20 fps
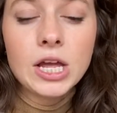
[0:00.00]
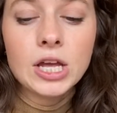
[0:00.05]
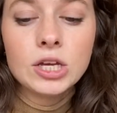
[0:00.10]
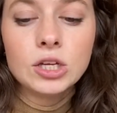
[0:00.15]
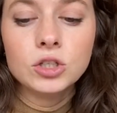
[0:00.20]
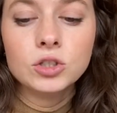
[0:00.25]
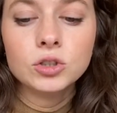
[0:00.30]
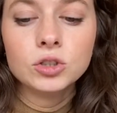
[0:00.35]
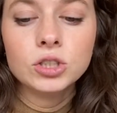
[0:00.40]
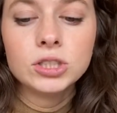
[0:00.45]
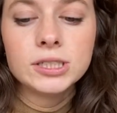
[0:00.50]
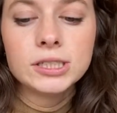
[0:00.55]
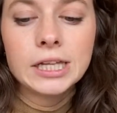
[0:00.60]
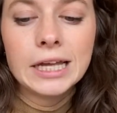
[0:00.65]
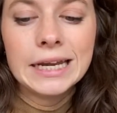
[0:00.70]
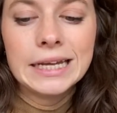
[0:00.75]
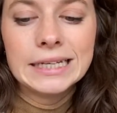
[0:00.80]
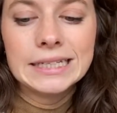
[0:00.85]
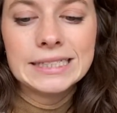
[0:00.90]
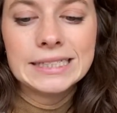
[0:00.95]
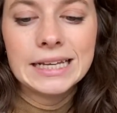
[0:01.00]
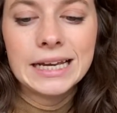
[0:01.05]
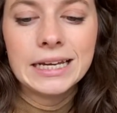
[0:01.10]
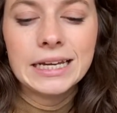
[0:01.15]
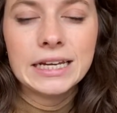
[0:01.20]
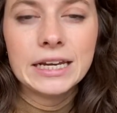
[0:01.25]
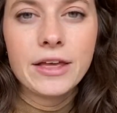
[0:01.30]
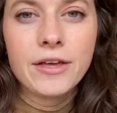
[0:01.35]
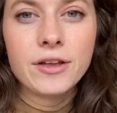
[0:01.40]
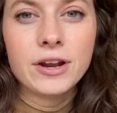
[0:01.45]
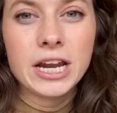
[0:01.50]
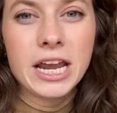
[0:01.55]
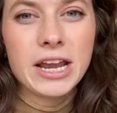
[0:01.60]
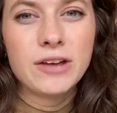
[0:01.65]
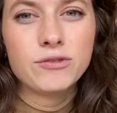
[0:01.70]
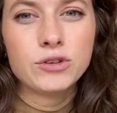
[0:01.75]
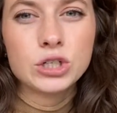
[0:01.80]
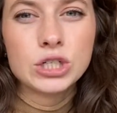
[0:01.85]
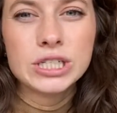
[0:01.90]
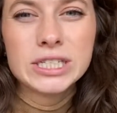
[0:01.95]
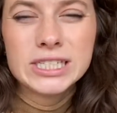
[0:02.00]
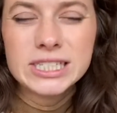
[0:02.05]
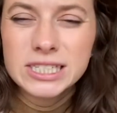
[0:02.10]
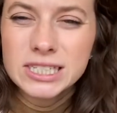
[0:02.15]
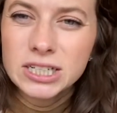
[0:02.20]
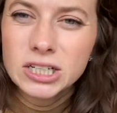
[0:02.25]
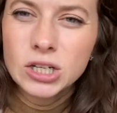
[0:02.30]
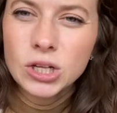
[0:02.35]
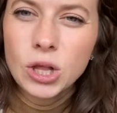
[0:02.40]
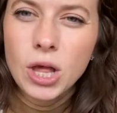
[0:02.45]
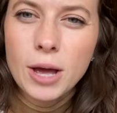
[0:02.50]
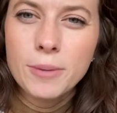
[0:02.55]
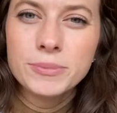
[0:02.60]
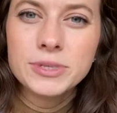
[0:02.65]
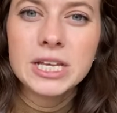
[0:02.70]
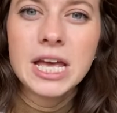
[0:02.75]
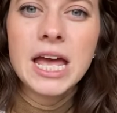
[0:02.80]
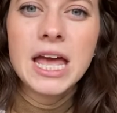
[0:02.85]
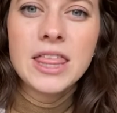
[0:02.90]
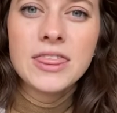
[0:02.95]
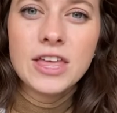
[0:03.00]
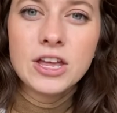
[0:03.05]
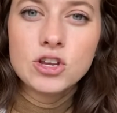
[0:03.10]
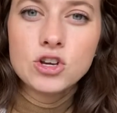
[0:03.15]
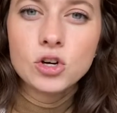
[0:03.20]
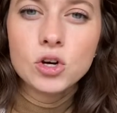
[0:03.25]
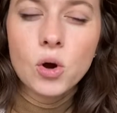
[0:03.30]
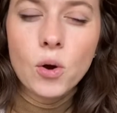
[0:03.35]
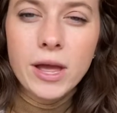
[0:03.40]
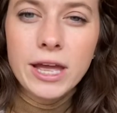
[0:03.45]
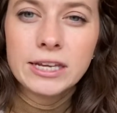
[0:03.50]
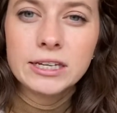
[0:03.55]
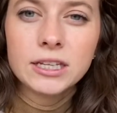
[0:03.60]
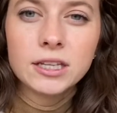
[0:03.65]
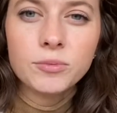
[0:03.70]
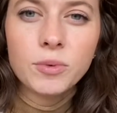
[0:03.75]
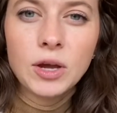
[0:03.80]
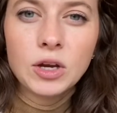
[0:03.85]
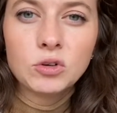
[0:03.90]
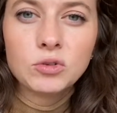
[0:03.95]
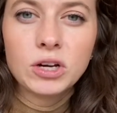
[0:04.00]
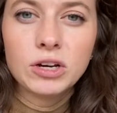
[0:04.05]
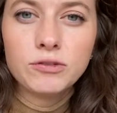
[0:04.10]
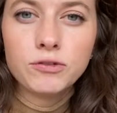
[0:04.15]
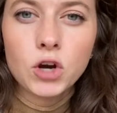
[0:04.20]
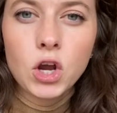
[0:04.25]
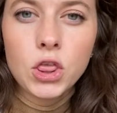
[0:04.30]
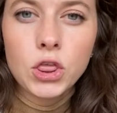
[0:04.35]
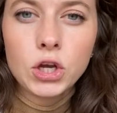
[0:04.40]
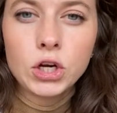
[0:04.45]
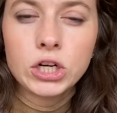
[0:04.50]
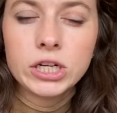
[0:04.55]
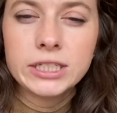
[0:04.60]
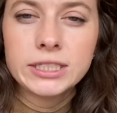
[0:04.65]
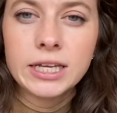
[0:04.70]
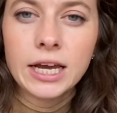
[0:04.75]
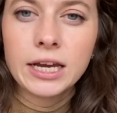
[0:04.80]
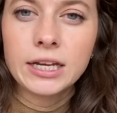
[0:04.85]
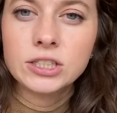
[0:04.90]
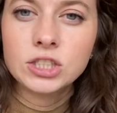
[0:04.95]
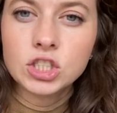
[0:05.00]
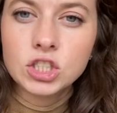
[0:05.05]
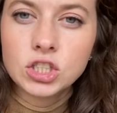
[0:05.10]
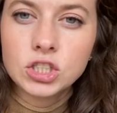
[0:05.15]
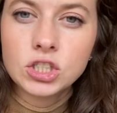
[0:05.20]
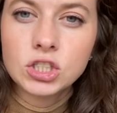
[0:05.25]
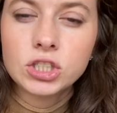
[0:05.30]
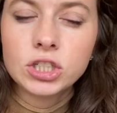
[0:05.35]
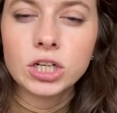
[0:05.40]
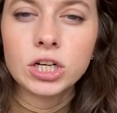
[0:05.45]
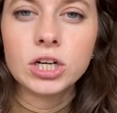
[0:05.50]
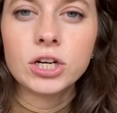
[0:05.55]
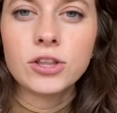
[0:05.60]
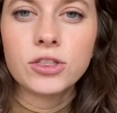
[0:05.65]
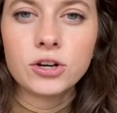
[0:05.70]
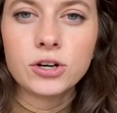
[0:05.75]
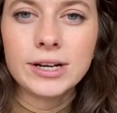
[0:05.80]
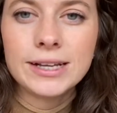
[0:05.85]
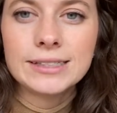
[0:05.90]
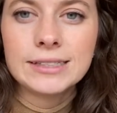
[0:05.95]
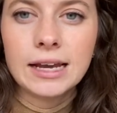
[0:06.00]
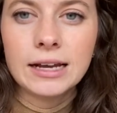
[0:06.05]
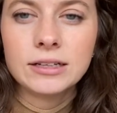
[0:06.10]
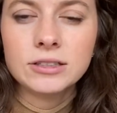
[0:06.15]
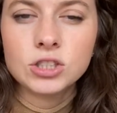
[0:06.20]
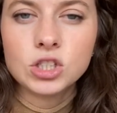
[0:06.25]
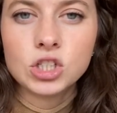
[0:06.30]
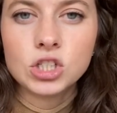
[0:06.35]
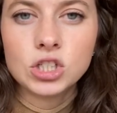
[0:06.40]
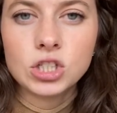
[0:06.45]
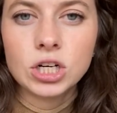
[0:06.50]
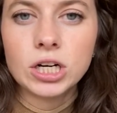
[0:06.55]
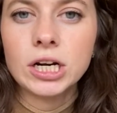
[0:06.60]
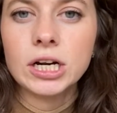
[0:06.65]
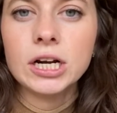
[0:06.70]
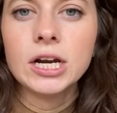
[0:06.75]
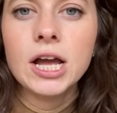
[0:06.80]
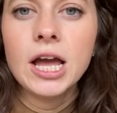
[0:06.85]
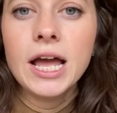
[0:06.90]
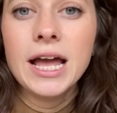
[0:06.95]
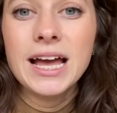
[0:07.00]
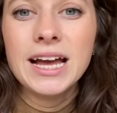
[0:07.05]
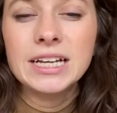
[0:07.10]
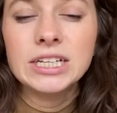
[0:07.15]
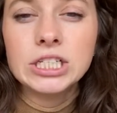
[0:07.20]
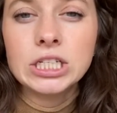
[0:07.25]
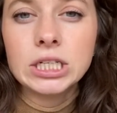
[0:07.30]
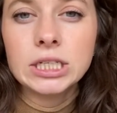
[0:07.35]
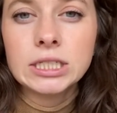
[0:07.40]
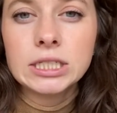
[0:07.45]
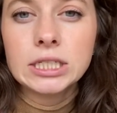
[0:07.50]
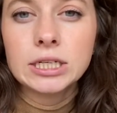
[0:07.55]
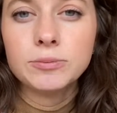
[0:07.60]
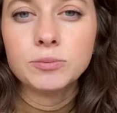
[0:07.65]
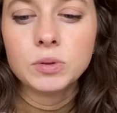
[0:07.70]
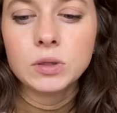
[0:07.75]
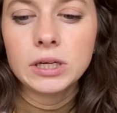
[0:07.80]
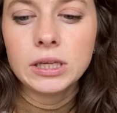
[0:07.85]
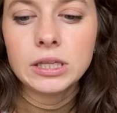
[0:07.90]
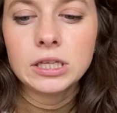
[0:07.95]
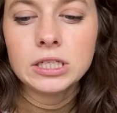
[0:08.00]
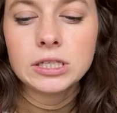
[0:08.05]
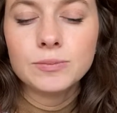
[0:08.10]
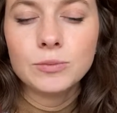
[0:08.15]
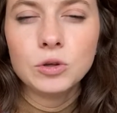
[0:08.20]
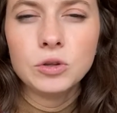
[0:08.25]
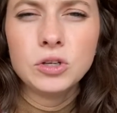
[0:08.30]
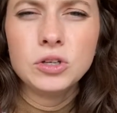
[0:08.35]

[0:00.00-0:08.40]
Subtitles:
you'll just let it sit, and then if there's still lumps, then you'll go into the microwave for 30 seconds, stir, 30 seconds, stir, until it's completely smooth.